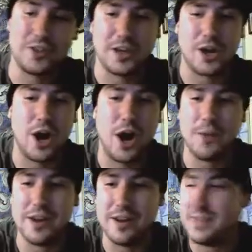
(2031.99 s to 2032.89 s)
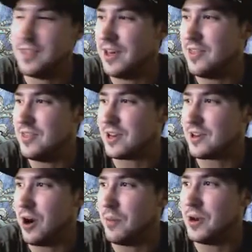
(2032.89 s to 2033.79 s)
the
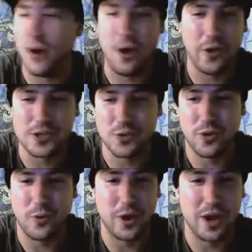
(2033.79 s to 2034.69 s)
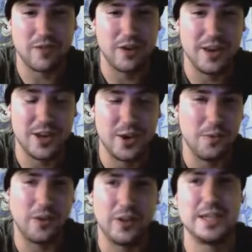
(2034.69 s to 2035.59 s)
common knowledge or whatever,
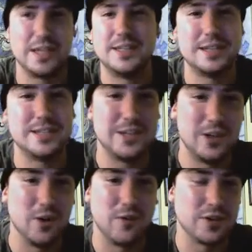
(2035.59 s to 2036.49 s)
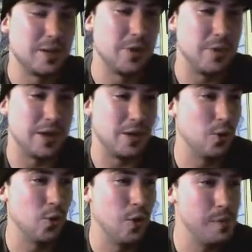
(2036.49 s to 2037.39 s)
let's say it takes a year for something to be
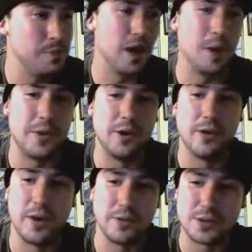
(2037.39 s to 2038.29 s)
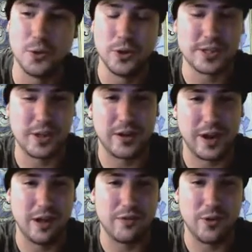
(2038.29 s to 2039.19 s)
cool up here that was cool in Southern
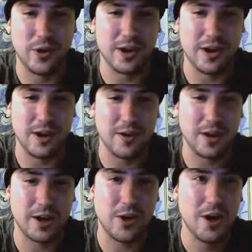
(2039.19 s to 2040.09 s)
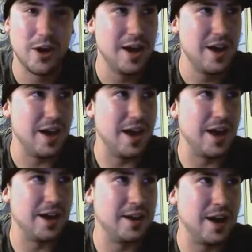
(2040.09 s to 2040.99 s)
California a year ago.
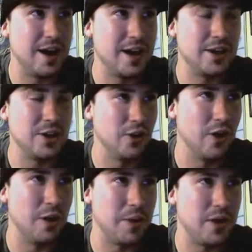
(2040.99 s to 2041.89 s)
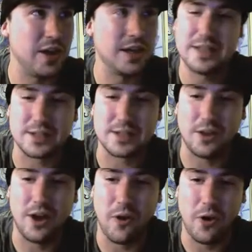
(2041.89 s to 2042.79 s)
And in Europe, I think it takes a
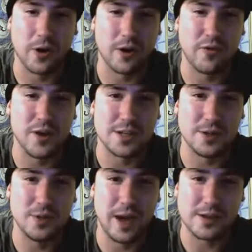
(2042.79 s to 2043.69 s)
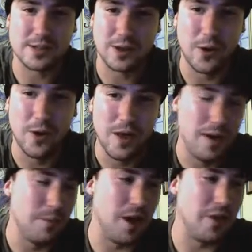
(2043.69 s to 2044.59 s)
lot longer for it to do that. So
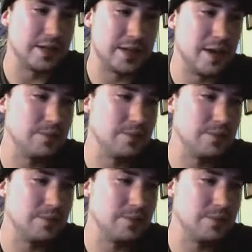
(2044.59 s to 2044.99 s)
by the time